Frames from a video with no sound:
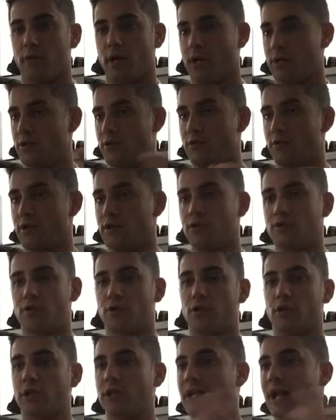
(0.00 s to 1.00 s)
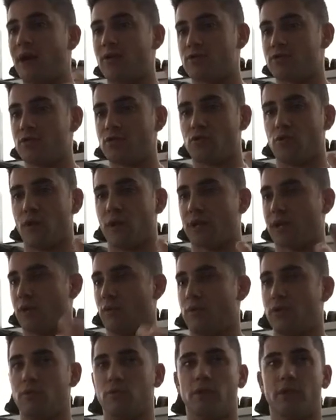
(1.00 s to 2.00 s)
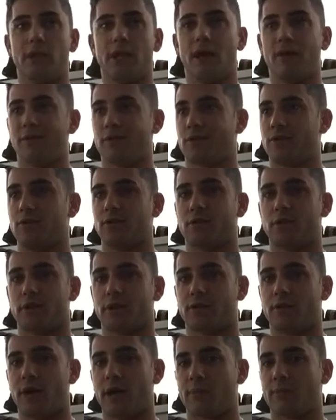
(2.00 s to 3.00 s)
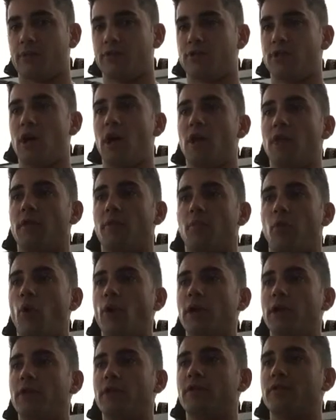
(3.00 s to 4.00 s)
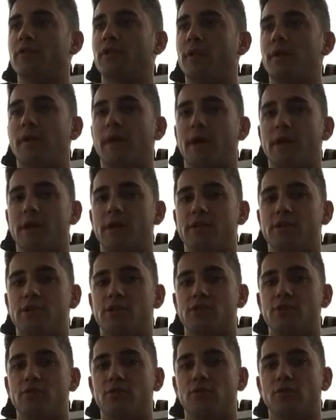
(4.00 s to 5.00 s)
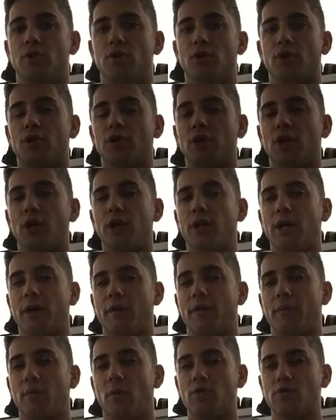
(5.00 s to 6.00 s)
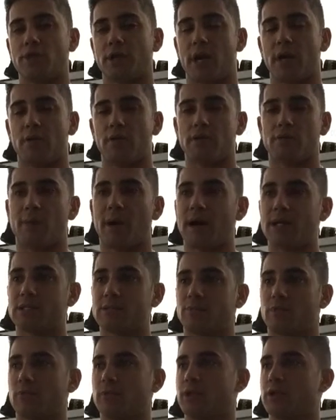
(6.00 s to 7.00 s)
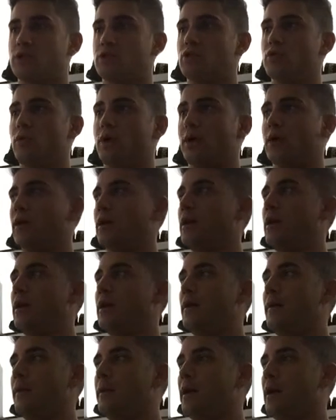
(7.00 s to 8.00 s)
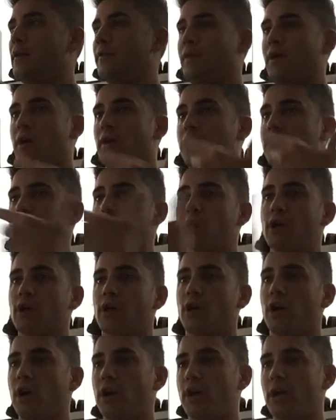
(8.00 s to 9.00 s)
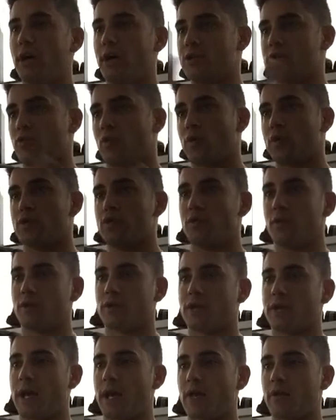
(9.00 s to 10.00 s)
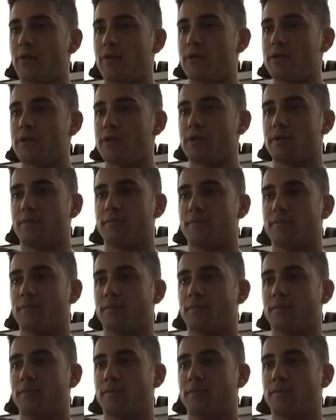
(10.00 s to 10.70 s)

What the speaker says: and you're gonna lean out too quick. And when you lean out, you're gonna look like crap. Because the point is to cut on the most calories possible. Because you wanna, if you can cut on 2,200 calories,